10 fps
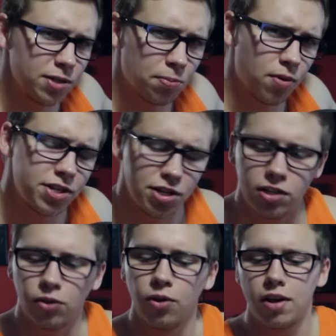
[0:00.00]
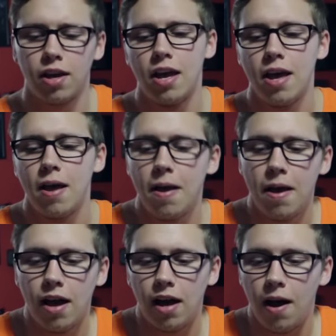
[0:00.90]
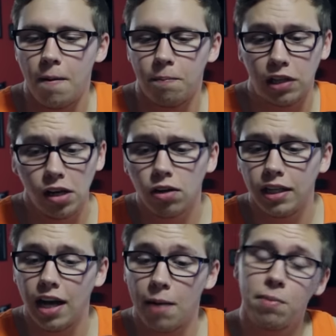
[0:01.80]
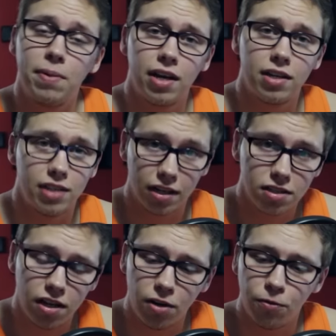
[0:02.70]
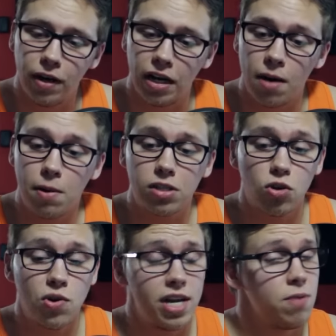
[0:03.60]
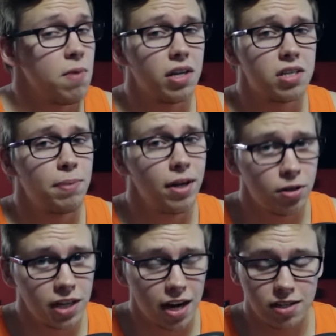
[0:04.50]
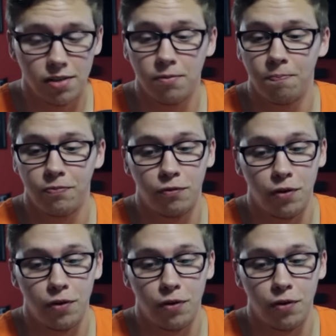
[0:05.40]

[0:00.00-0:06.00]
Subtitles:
inspiration to look. Clearly, I'm a big Zack Snyder fan. I'm also a humongous Peter Jackson